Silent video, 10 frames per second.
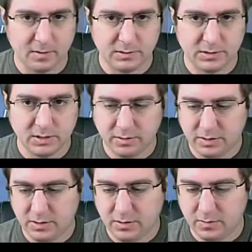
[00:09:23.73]
Down
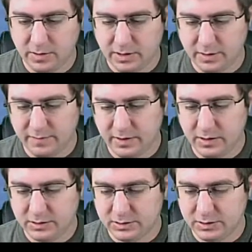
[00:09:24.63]
here we have the
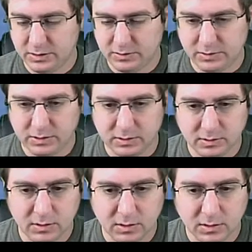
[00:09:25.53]
institute,
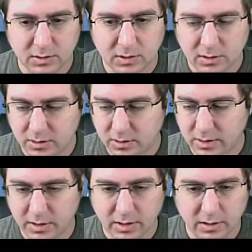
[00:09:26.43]

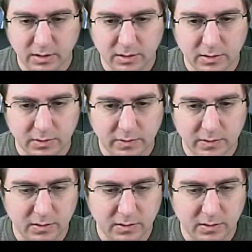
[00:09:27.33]
and